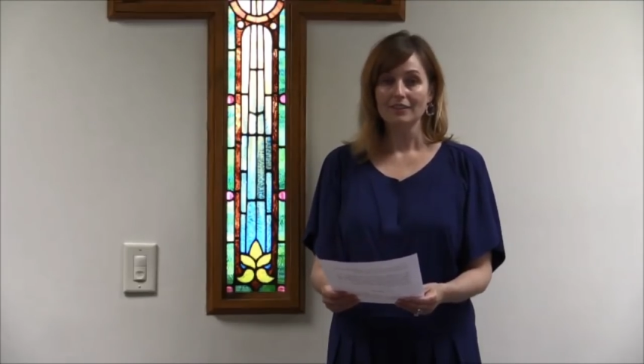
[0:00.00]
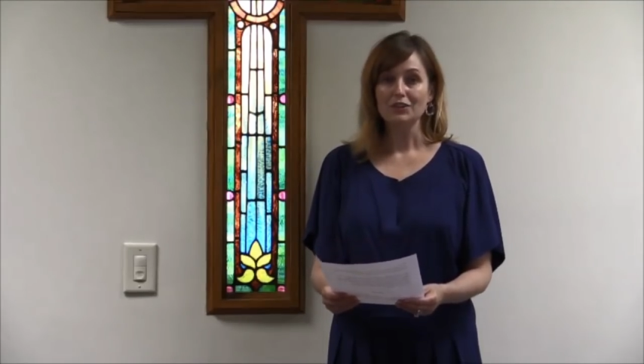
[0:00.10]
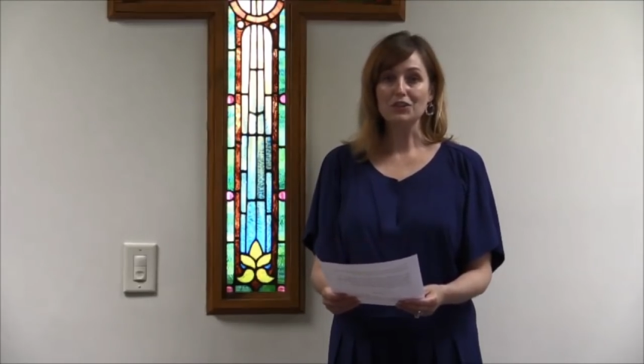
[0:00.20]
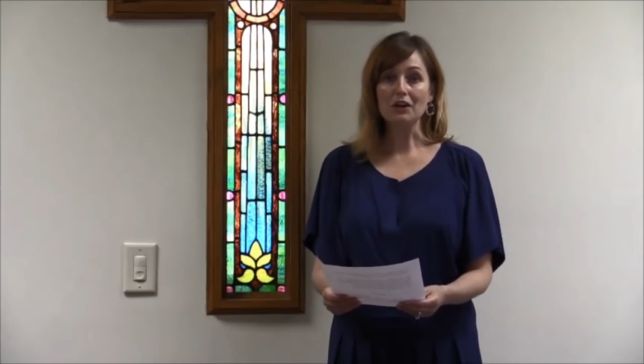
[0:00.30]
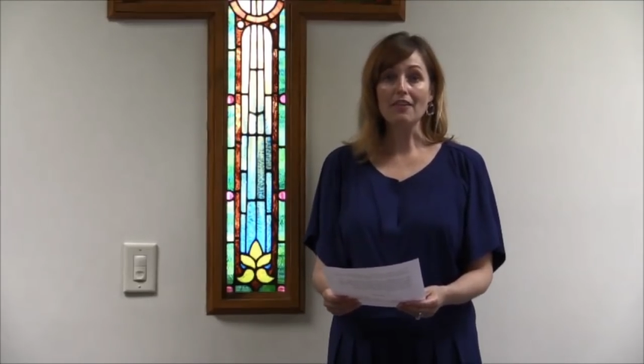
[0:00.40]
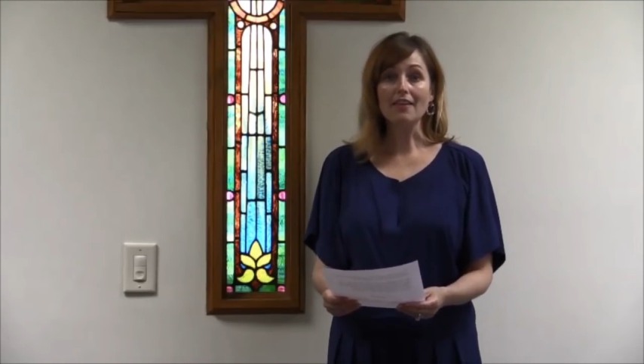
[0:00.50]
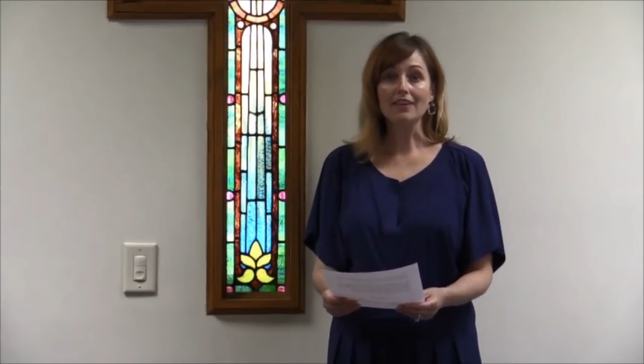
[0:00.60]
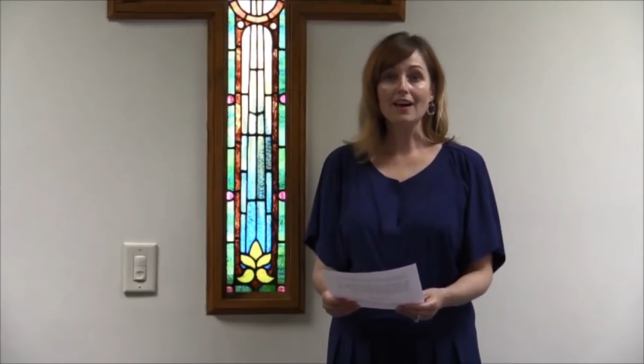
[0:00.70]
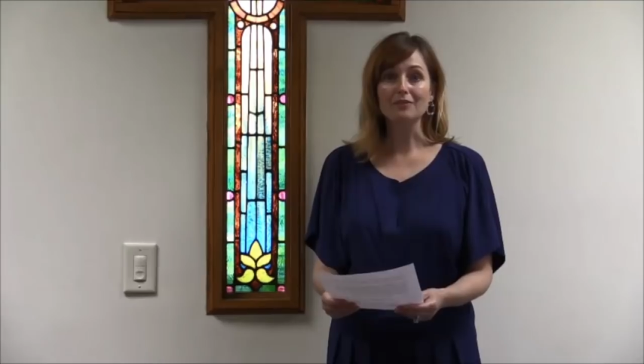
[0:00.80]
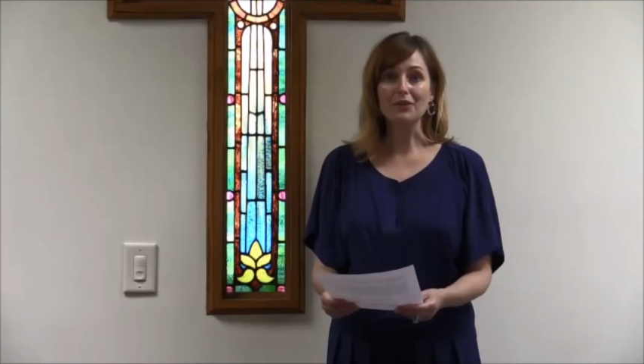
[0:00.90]
Share that
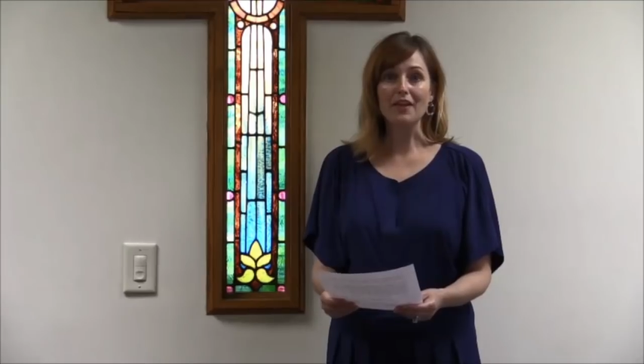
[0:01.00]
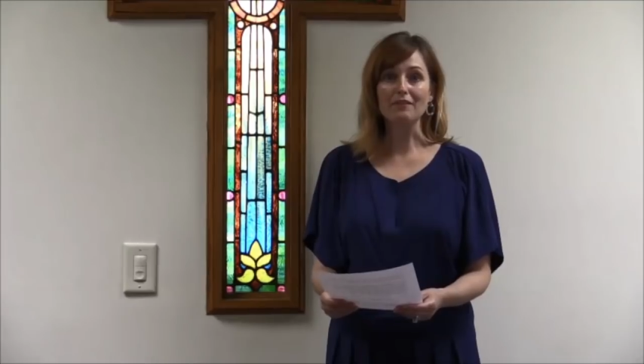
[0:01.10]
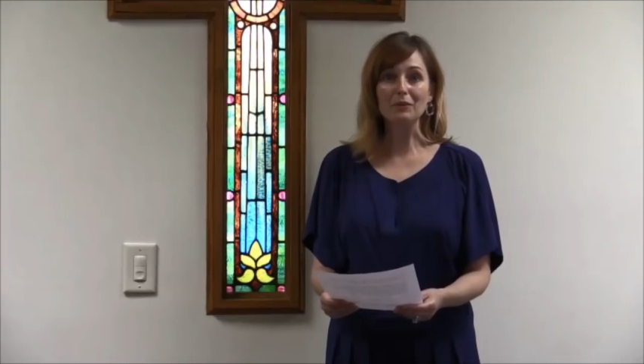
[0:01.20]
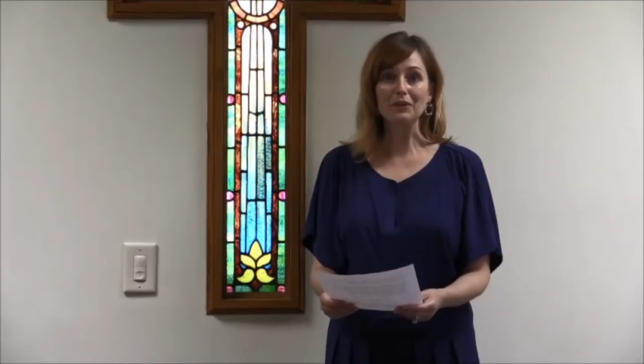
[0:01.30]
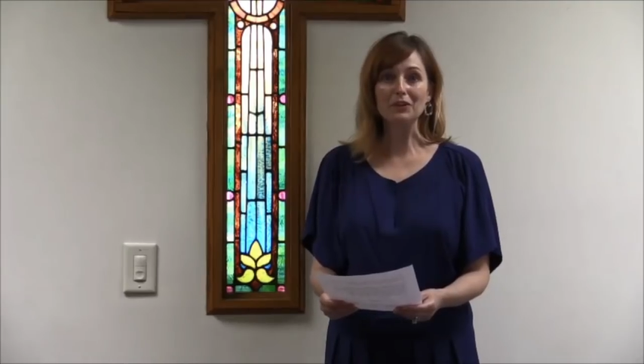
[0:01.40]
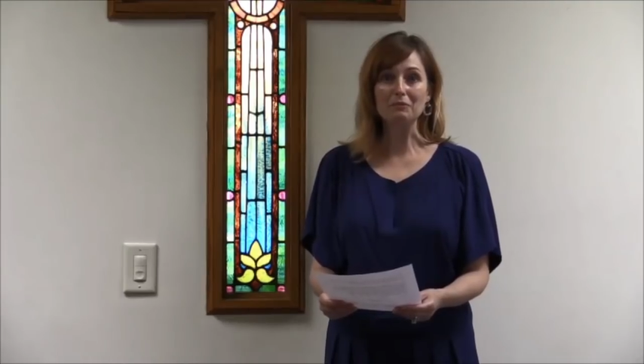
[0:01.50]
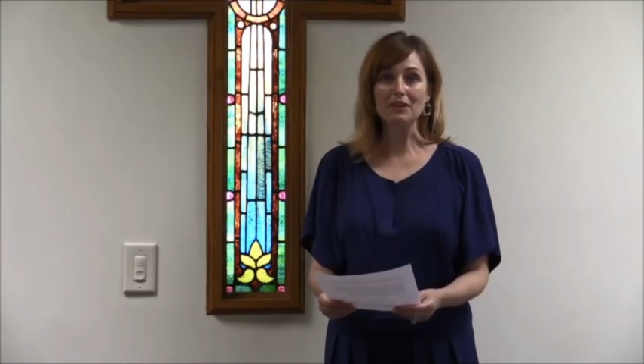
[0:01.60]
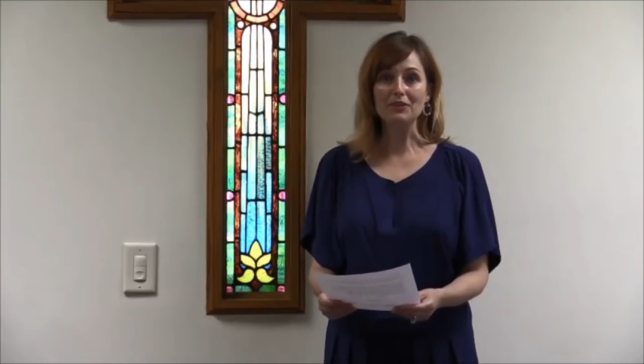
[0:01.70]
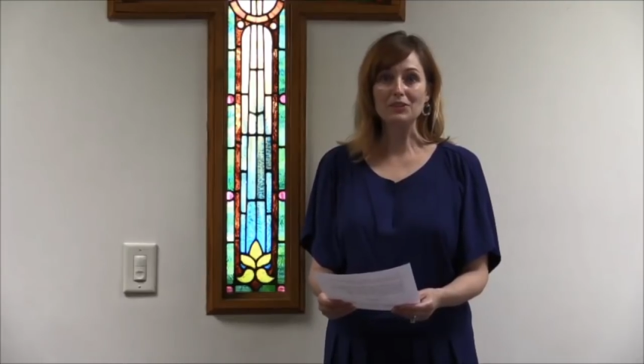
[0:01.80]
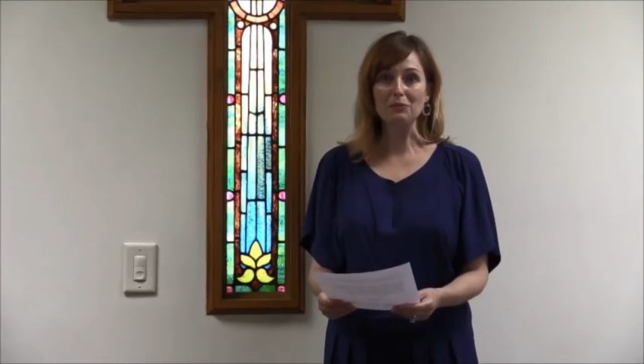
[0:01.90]
love with everyone you
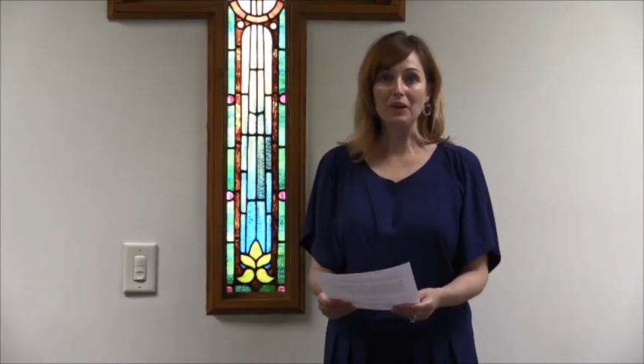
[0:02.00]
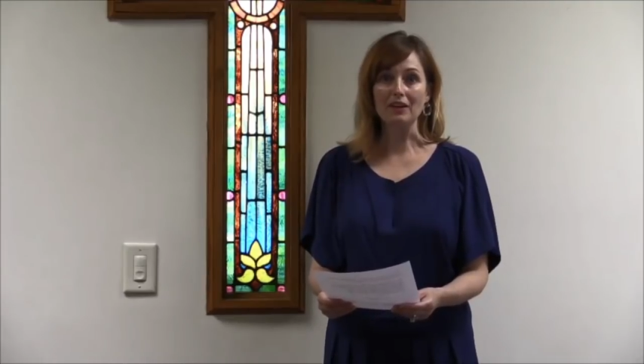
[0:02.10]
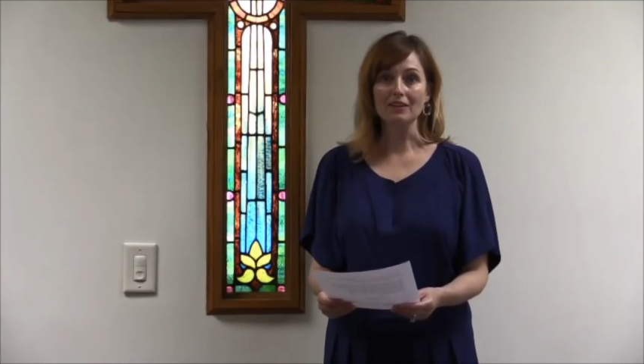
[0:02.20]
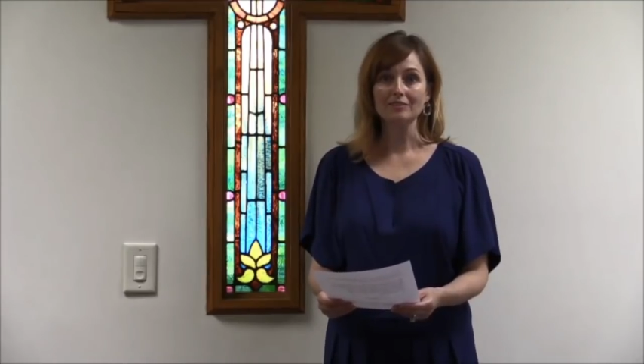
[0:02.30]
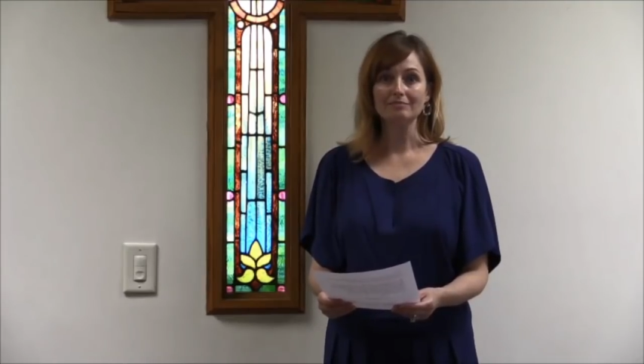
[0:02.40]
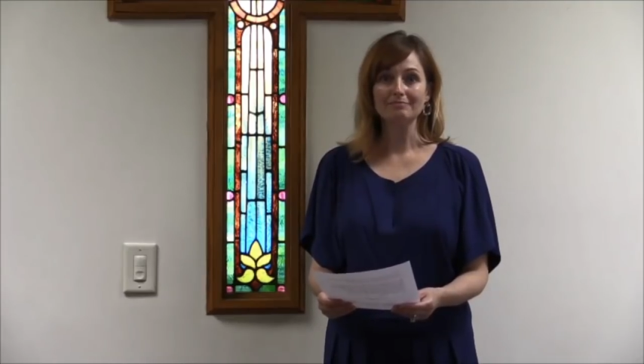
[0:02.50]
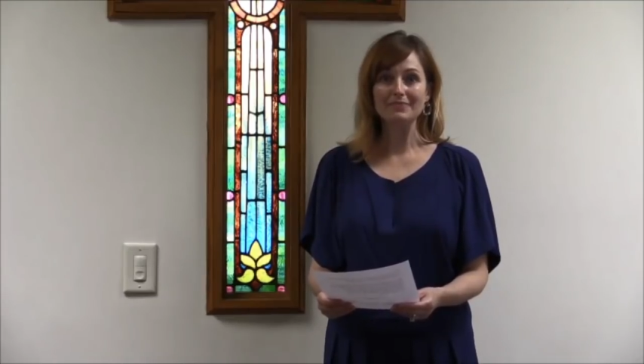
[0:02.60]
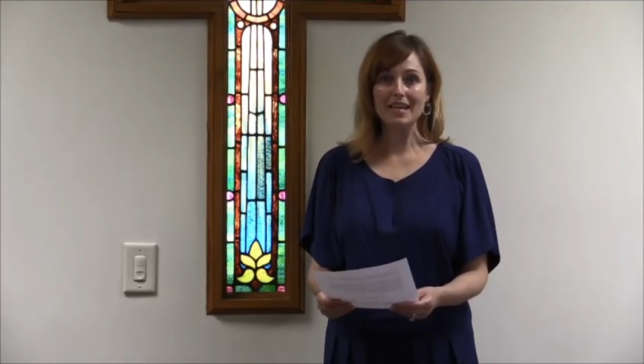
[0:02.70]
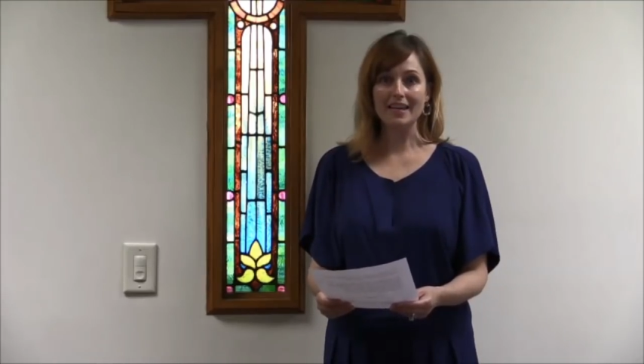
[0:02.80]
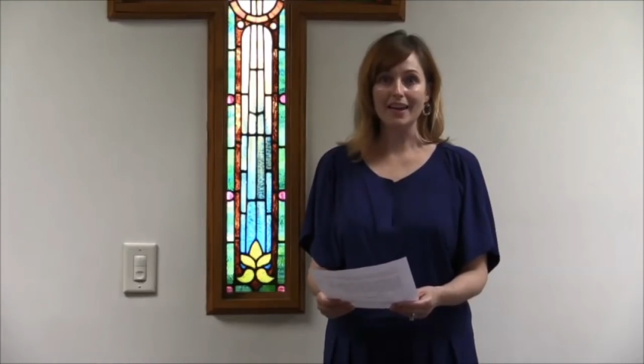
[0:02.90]
meet this week.
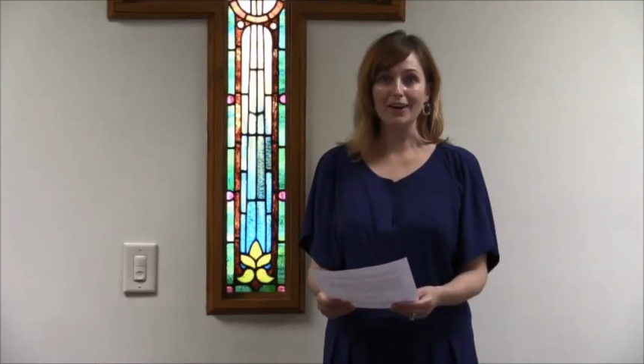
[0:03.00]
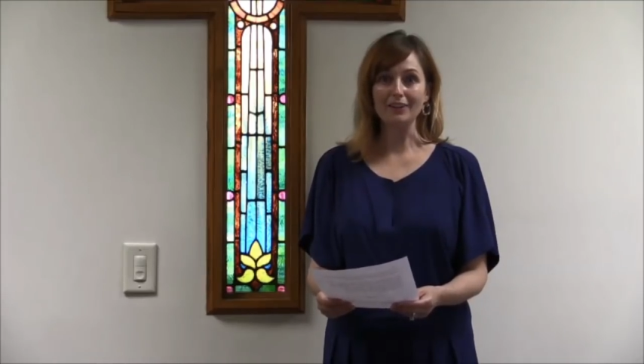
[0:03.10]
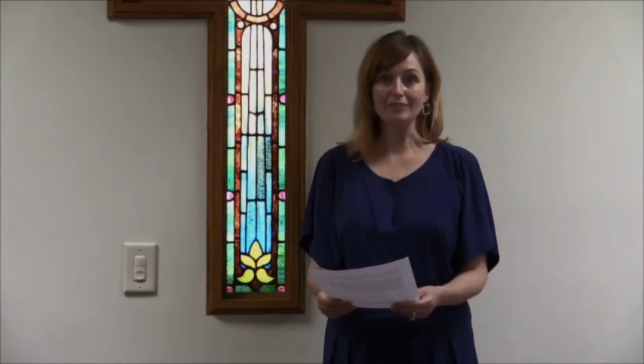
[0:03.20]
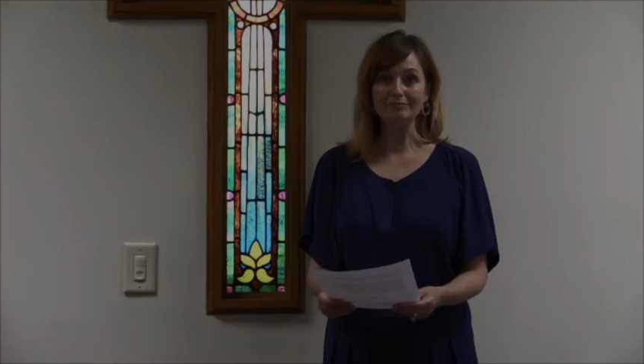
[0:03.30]
Take care.